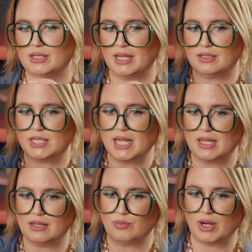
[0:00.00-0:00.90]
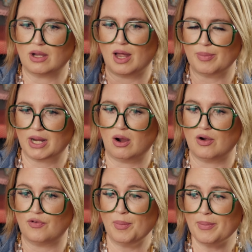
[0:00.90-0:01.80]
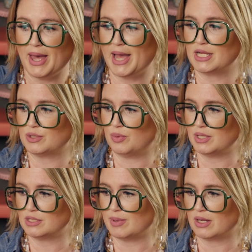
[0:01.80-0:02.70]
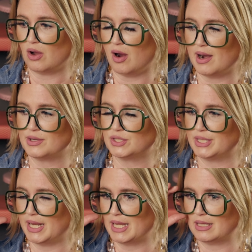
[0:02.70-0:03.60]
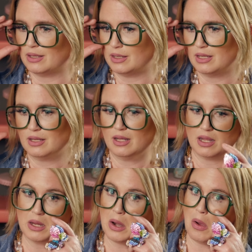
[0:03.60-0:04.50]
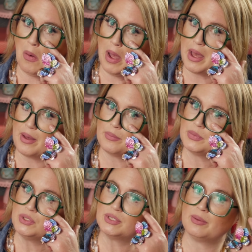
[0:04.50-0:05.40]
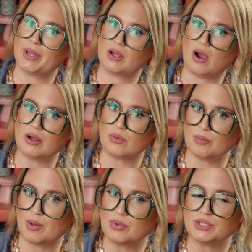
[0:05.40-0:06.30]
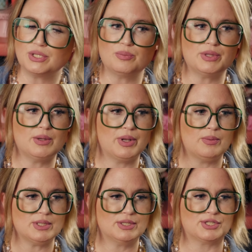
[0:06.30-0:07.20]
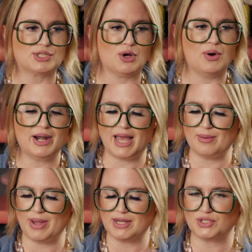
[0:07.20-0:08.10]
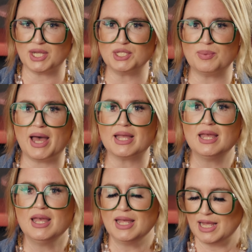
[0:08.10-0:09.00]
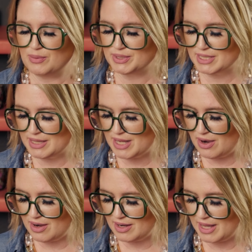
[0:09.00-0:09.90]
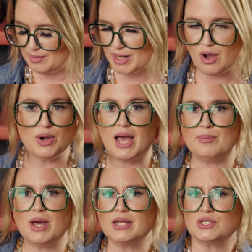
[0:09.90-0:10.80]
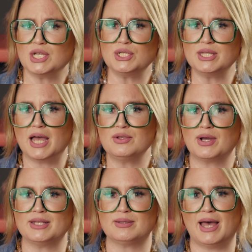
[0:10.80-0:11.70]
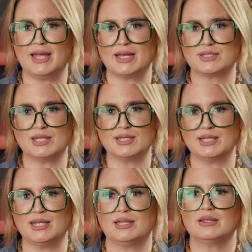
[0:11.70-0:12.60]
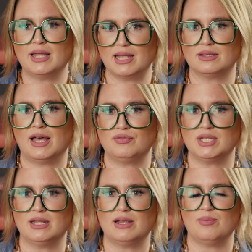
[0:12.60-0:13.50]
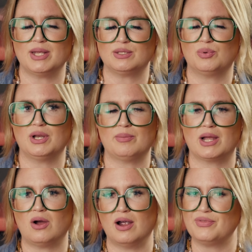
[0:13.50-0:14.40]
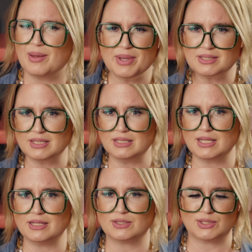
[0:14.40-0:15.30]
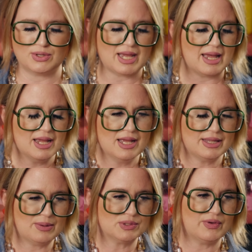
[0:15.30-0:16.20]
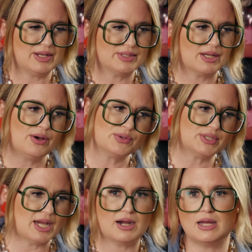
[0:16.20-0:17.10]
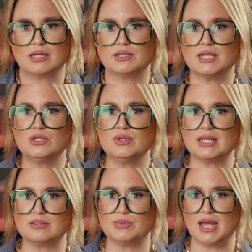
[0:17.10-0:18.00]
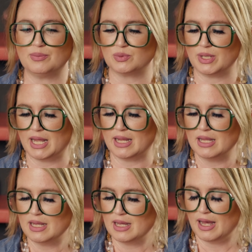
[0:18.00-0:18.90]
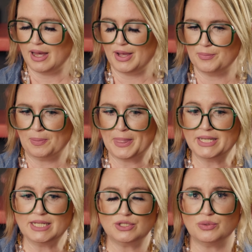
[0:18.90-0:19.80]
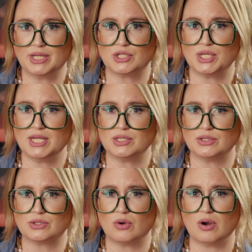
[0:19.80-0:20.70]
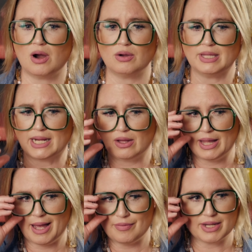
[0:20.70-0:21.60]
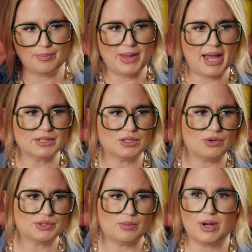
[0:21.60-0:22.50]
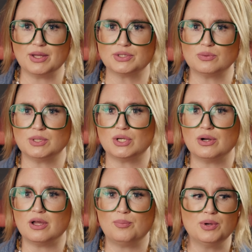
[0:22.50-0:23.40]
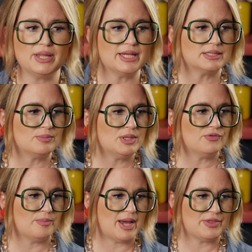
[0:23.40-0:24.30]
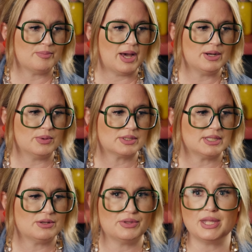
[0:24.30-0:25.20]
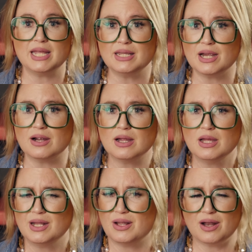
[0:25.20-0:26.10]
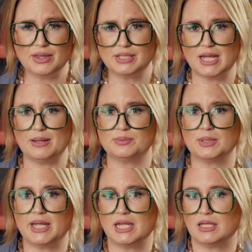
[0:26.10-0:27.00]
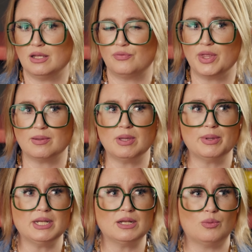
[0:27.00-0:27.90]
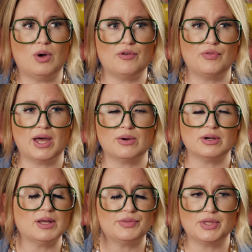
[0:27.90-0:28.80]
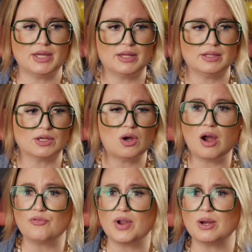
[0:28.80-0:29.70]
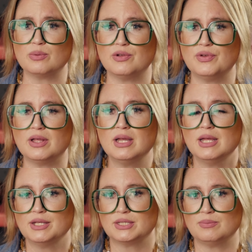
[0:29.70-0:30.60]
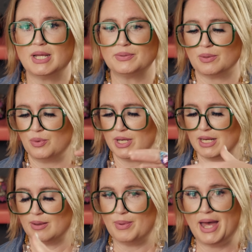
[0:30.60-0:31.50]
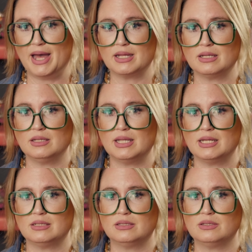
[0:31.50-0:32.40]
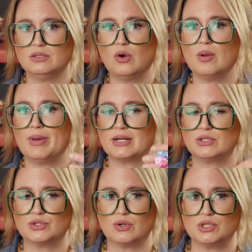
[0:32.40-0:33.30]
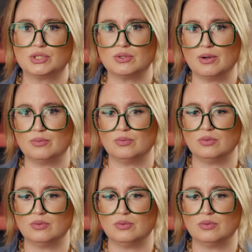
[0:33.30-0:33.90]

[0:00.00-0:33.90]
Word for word: to like take it when i got in my car from my bag and to put it into my car so that i could you know, uh, use it in my car to remember to. But then when I went to the store and had my exchange bag, it was in there. And I'm like, oh, yeah, I'm not exchanging that, you guys. I accidentally like left it in there. I meant to put it in my car, if that makes any sense. So, yeah, that was funny. I was like, oh, Sara, because I do that sometimes when I um, need to do an exchange in the store or like I'll have like a bag to go somewhere else to return. I'll put like something from Bath and Body Works in, in there. Not all the time, but like if like maybe I need a wallflower or not the, uh, the car fragrant refill, sometimes I'll put it in a bag, like going back to store just so I